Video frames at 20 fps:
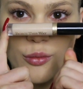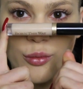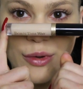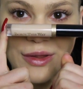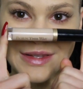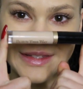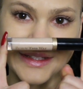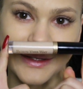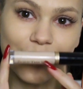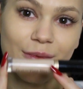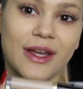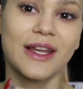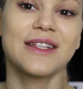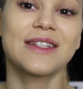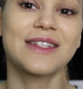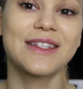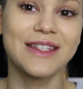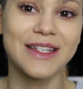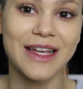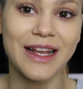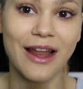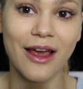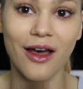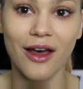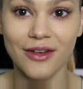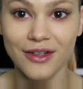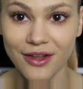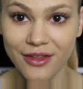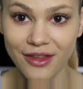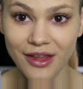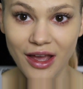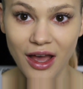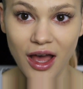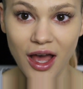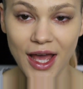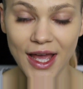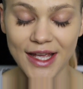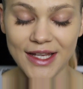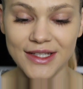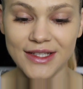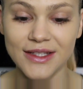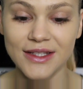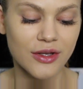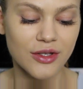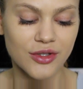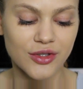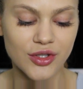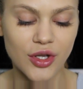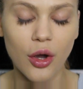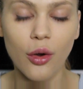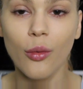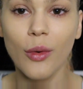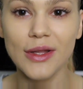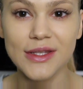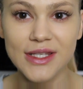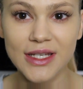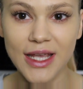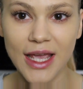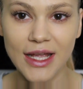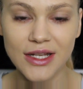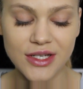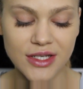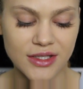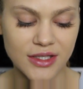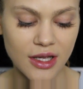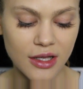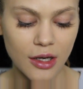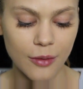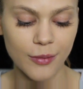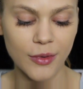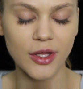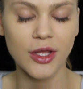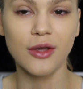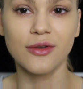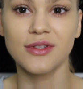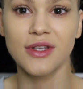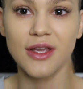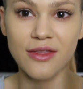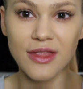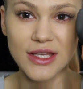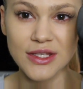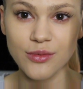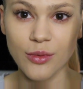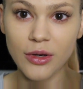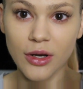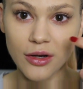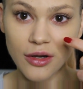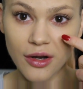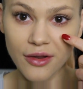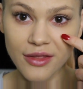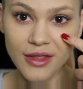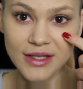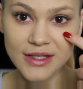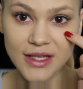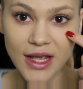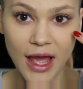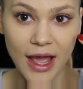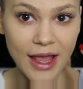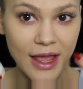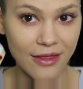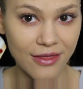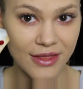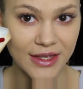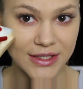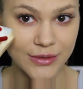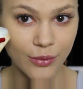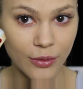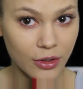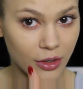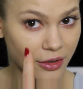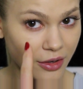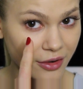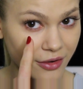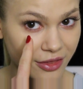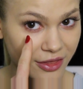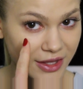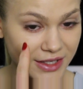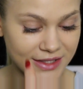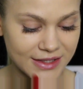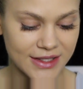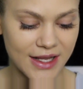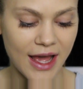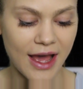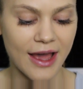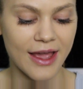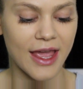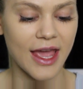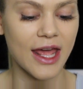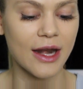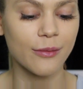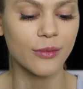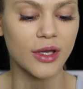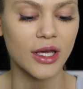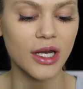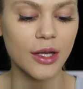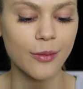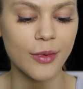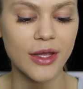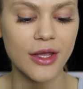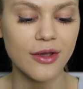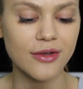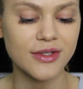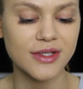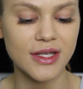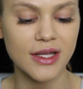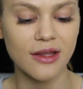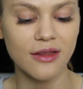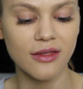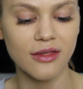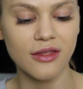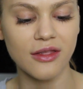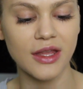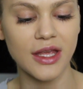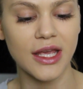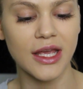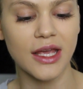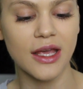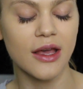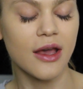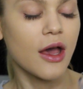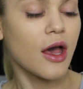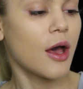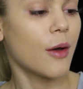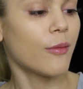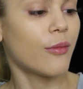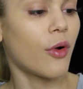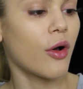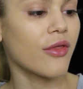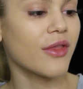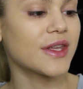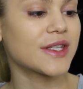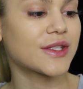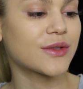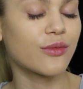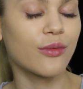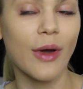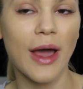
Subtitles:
with some concealer under the eyes. So once again, just gonna be using this one under this eye and this one under this eye. And I'm gonna be using the Born This